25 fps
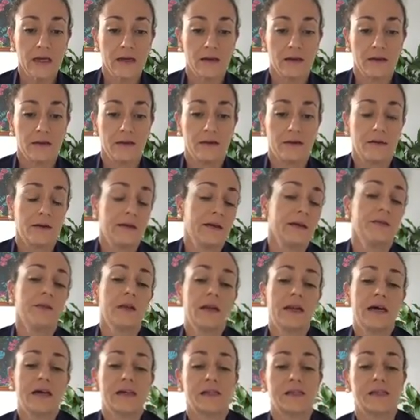In the
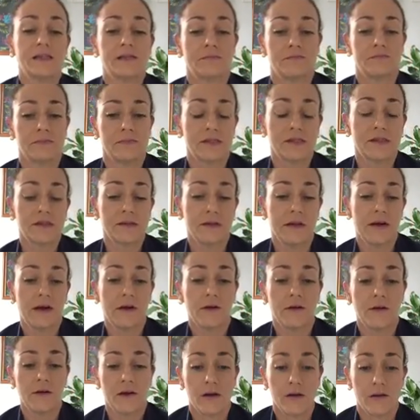last
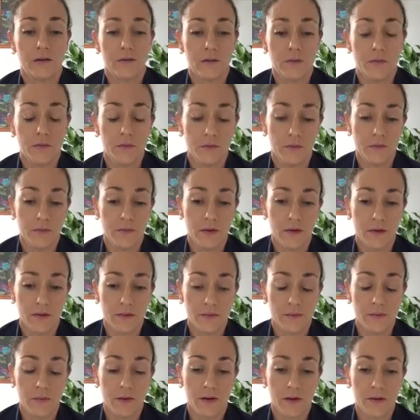scenario, I
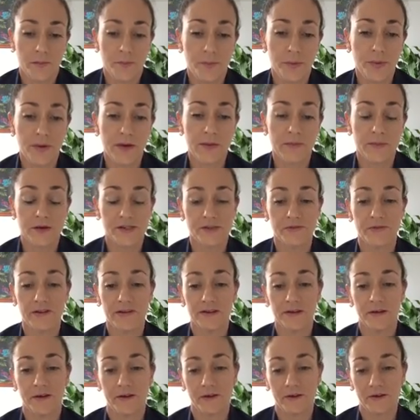pretty much
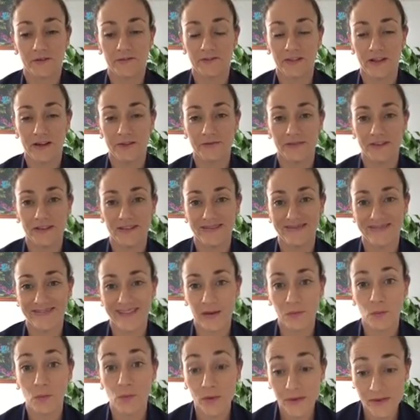felt like I'd fluffed it.
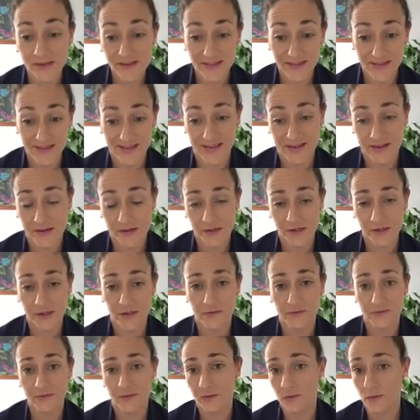It was at the end of
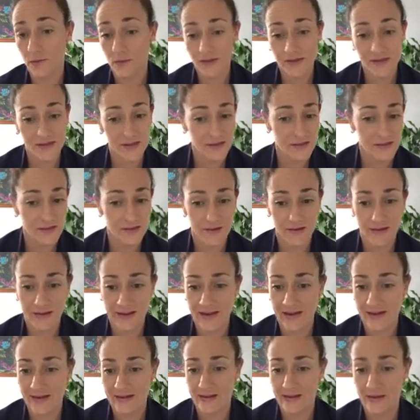shift. It was 6:30
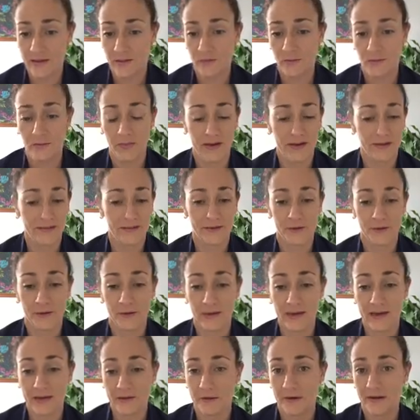a.m. But, you know,
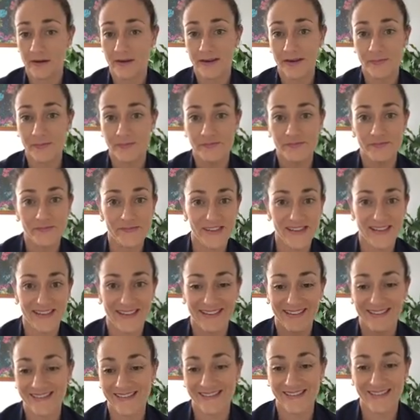here I am
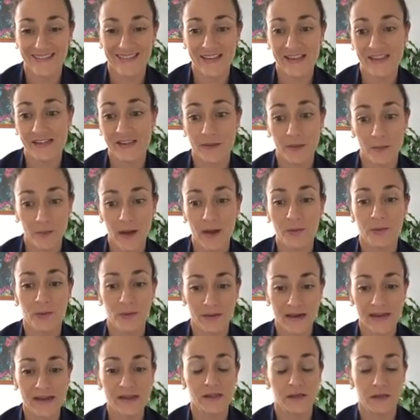saying these other people
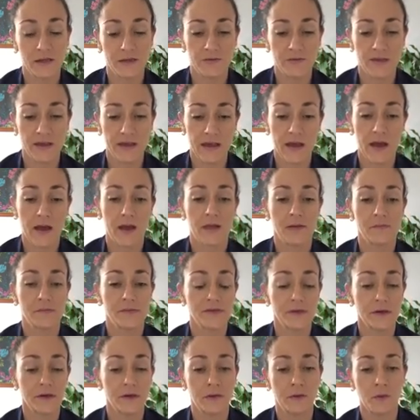need to lift their game.
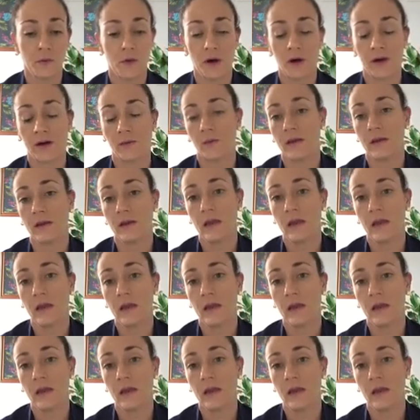So do I.